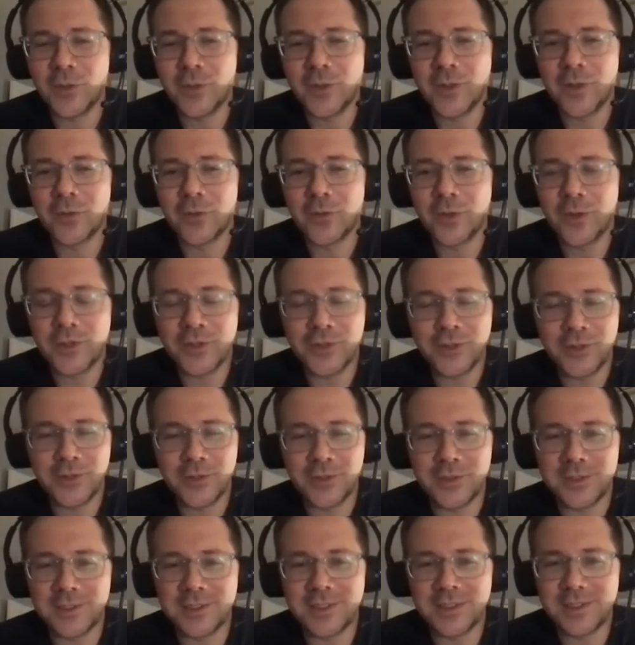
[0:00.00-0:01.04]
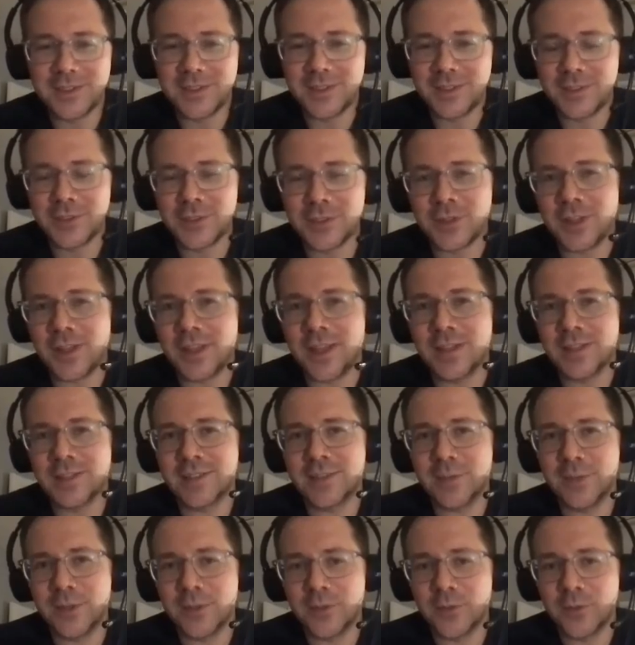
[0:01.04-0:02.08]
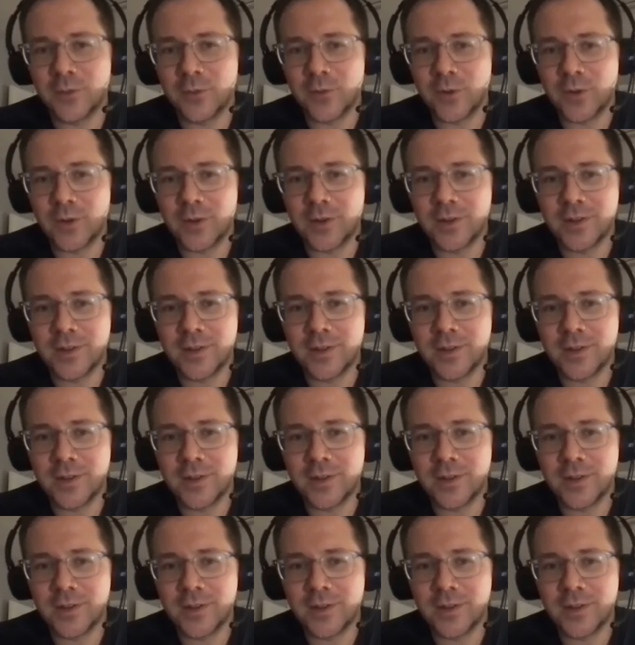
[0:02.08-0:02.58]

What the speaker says: what you do, the journey has to be the reward.